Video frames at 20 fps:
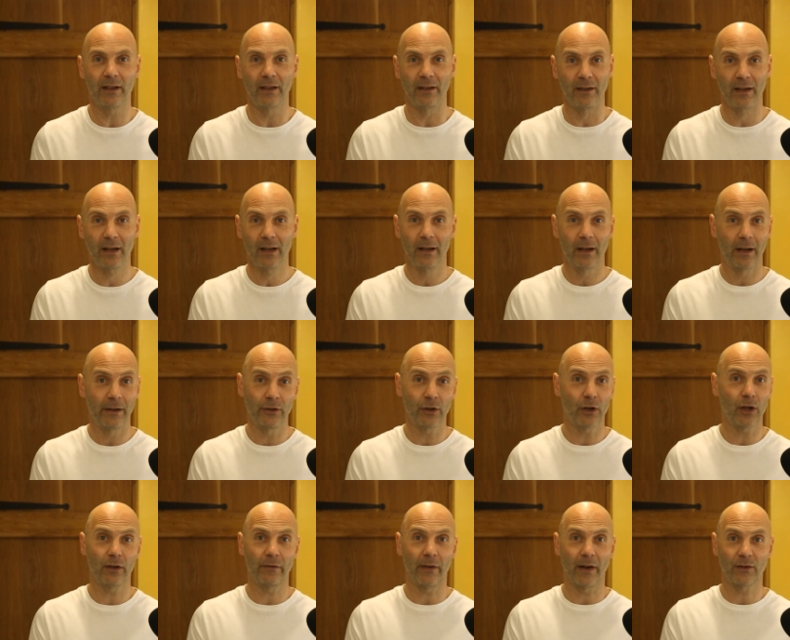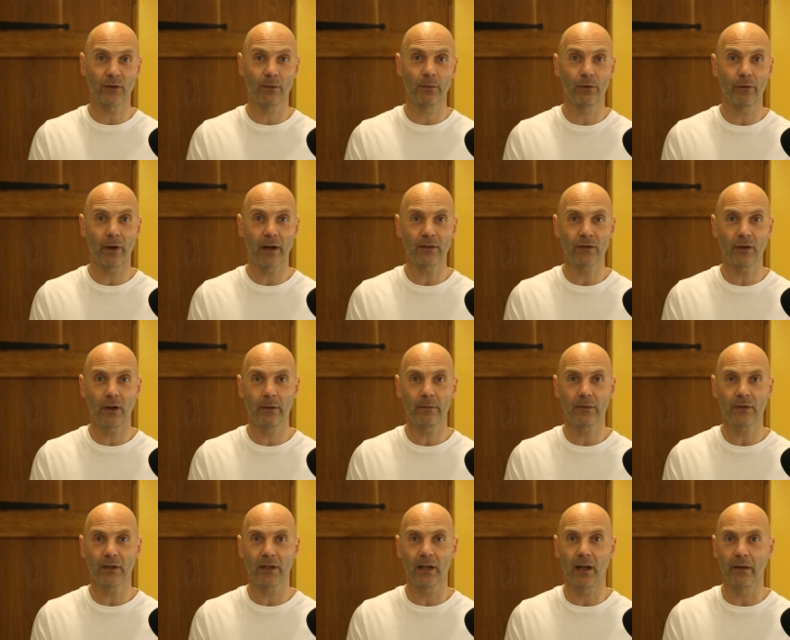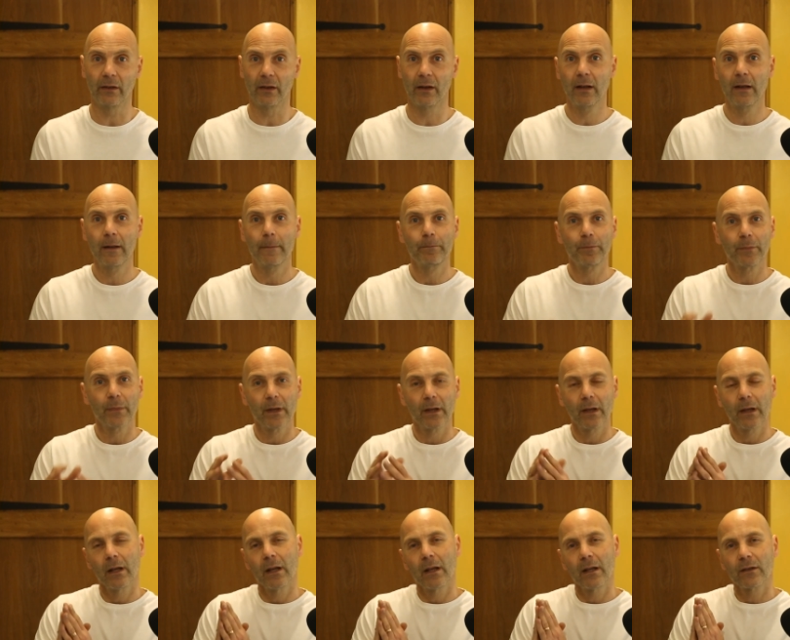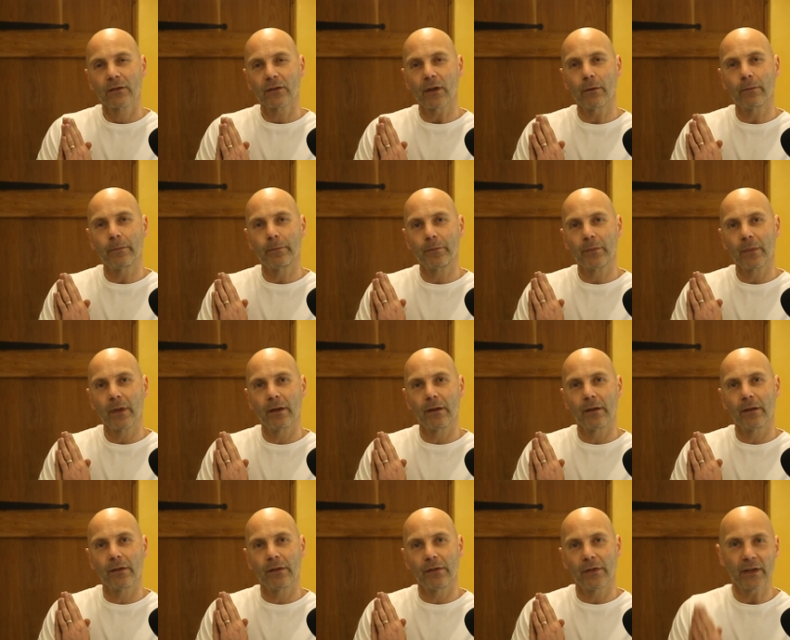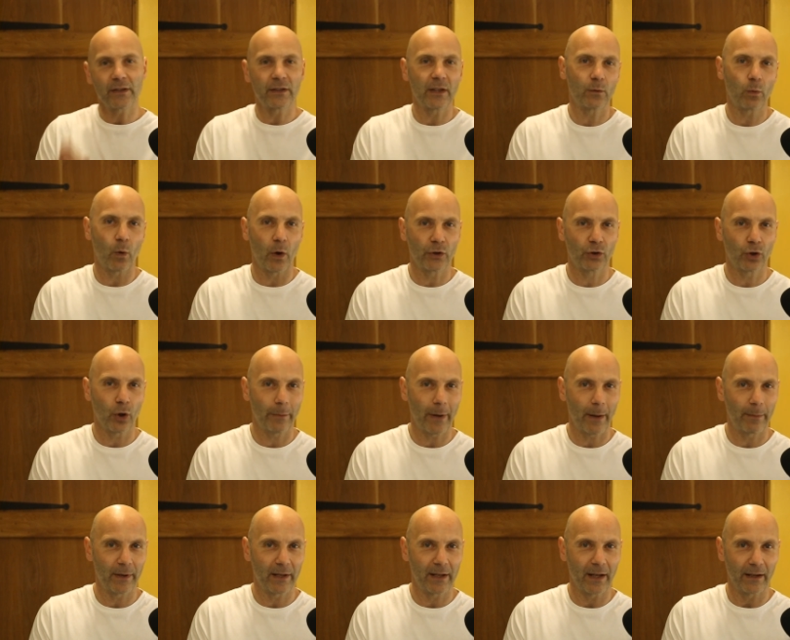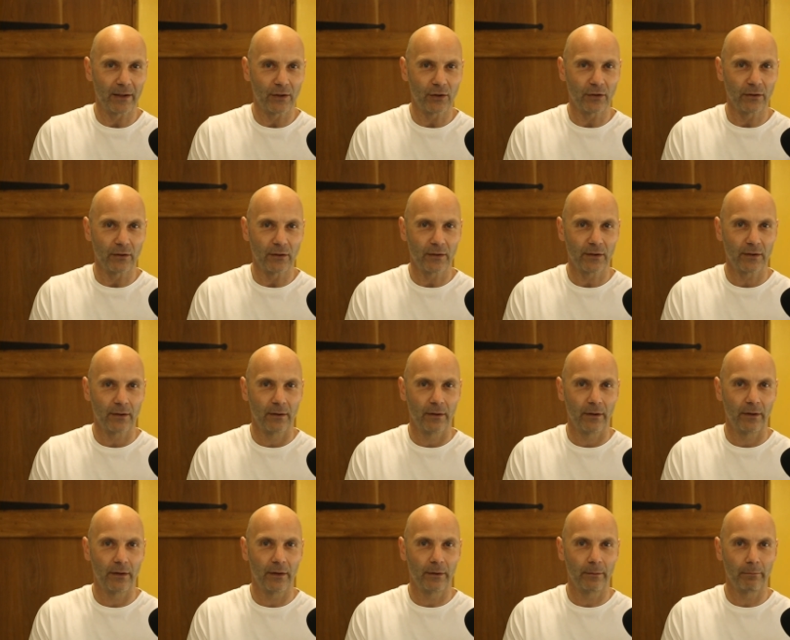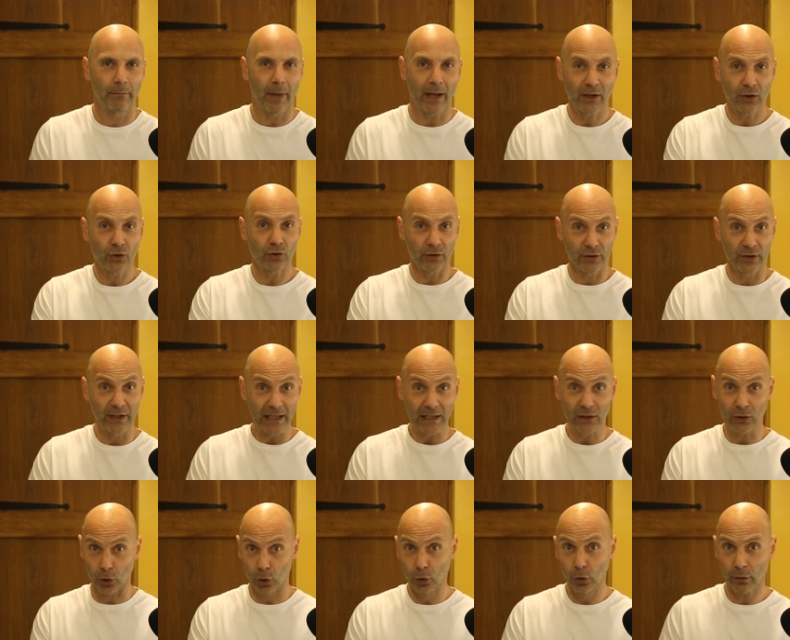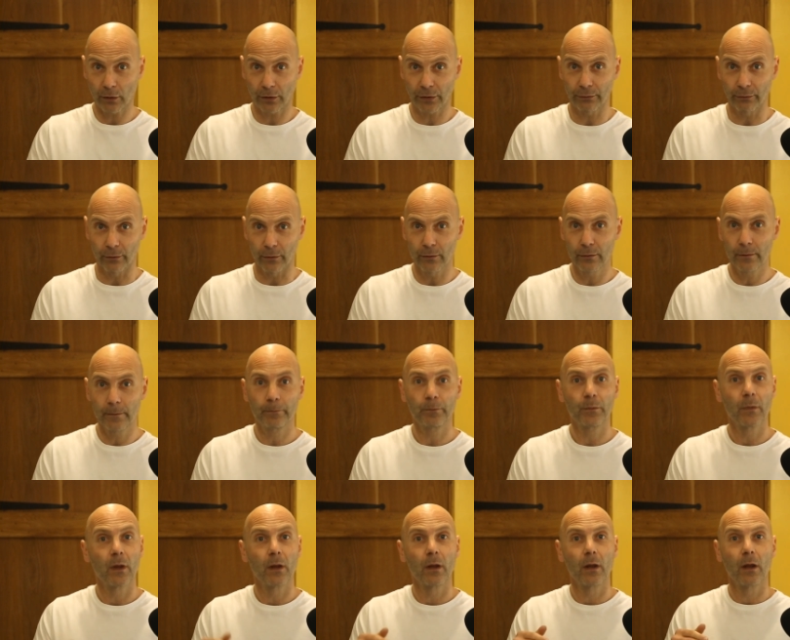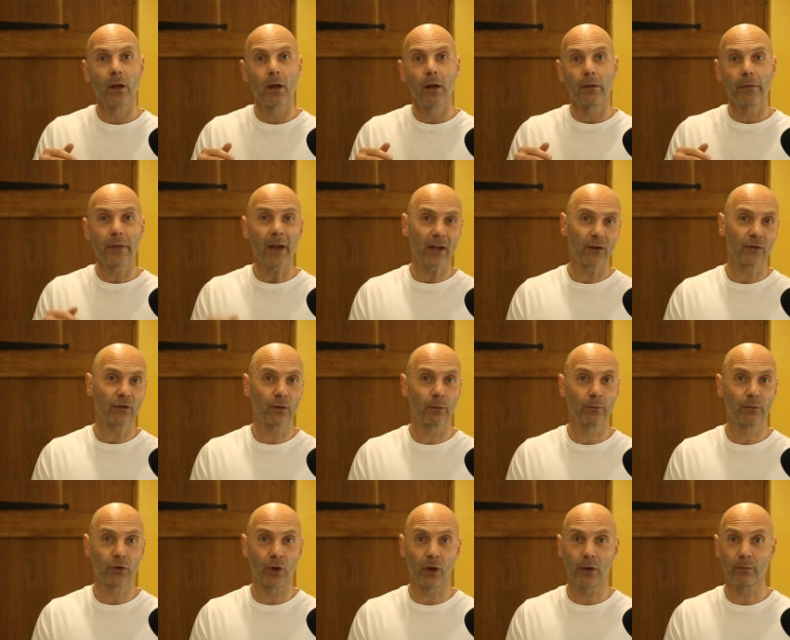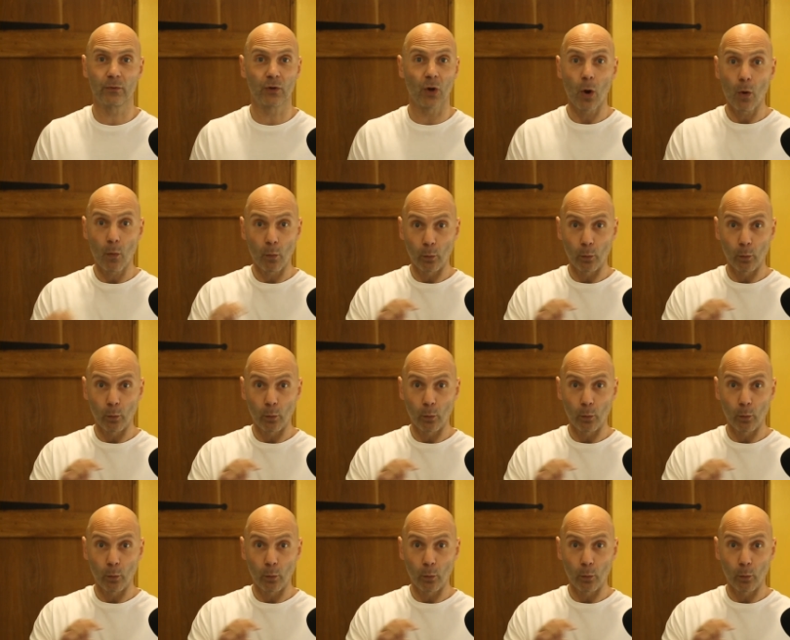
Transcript: in, and you could have had some great times together. So, this is why job applications that managers need to look through, they can sometimes